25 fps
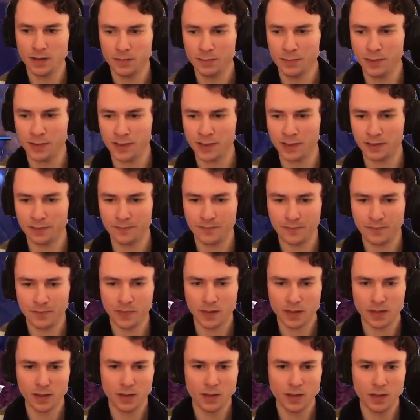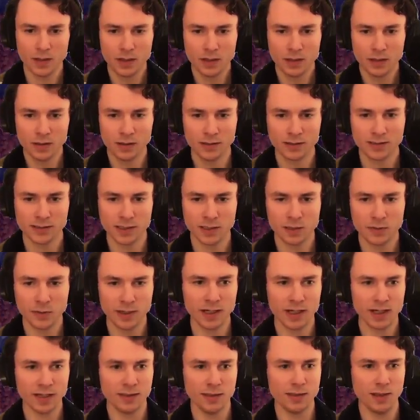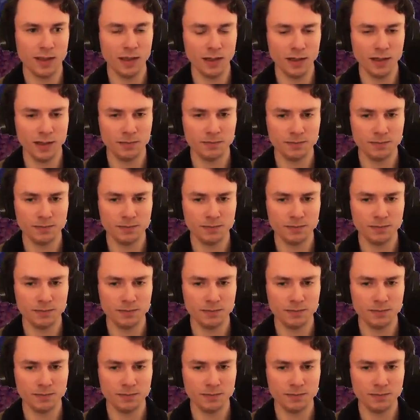But looks like we got the